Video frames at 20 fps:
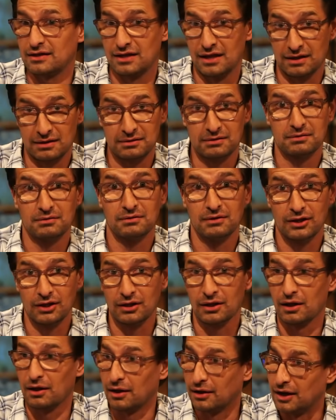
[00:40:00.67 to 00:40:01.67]
that
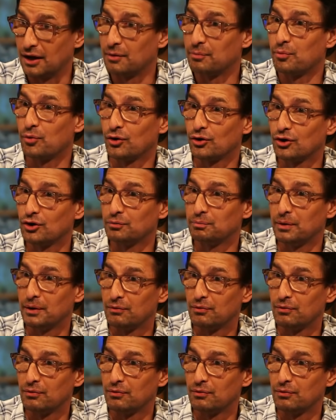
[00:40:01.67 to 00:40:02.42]
an airport could be